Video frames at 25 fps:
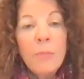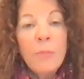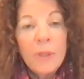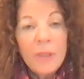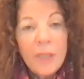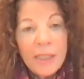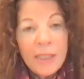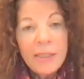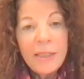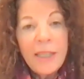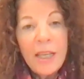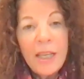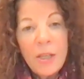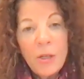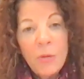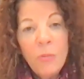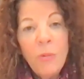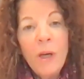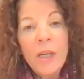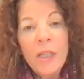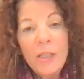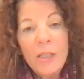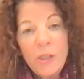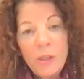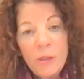But let's say you
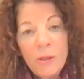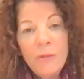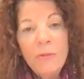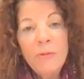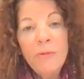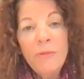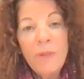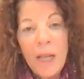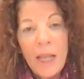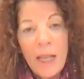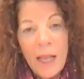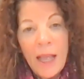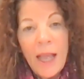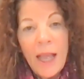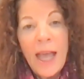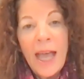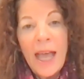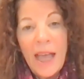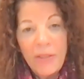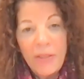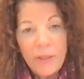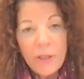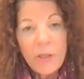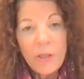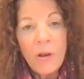wanted to
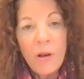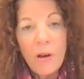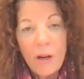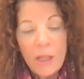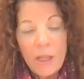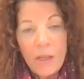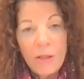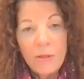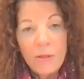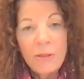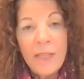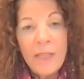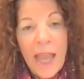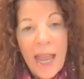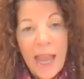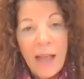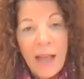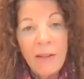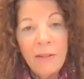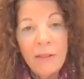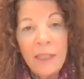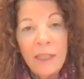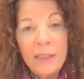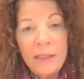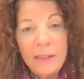add the cardio.
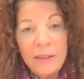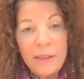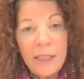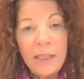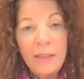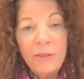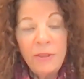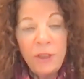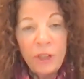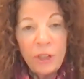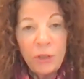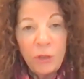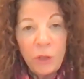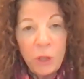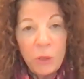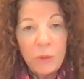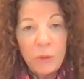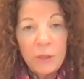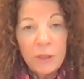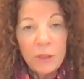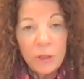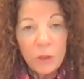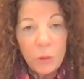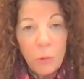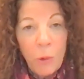Now, instead of just
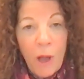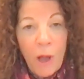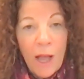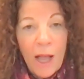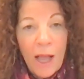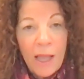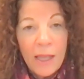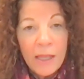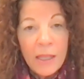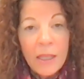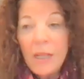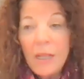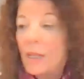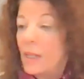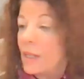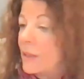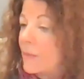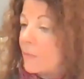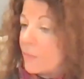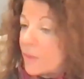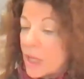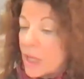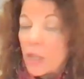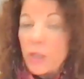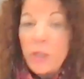doing the squat,
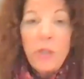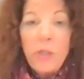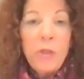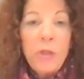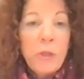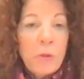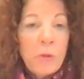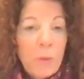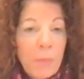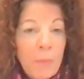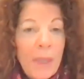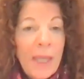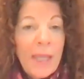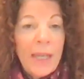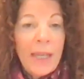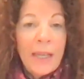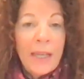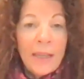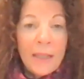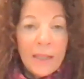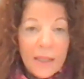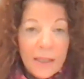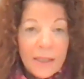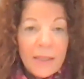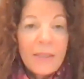you do a
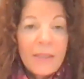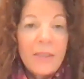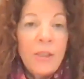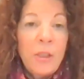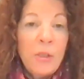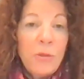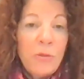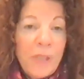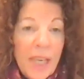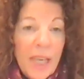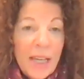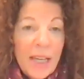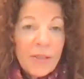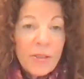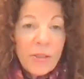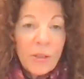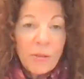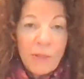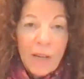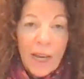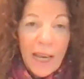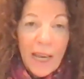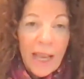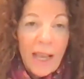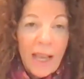minute, you dance
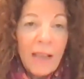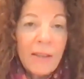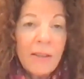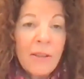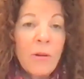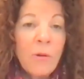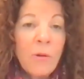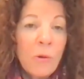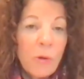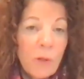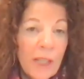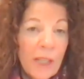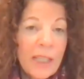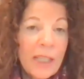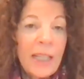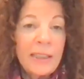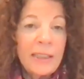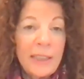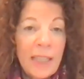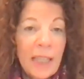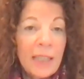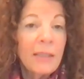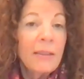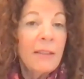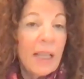around, or like I
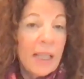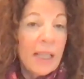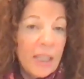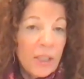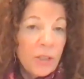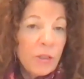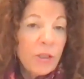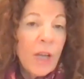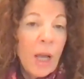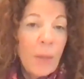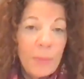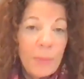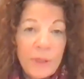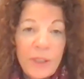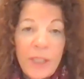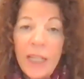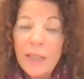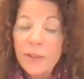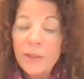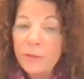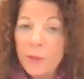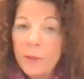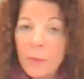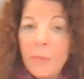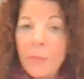said, light jumping
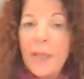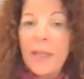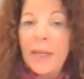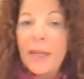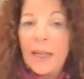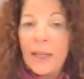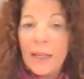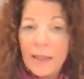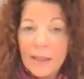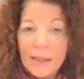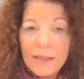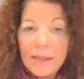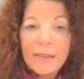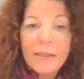jacks for a minute.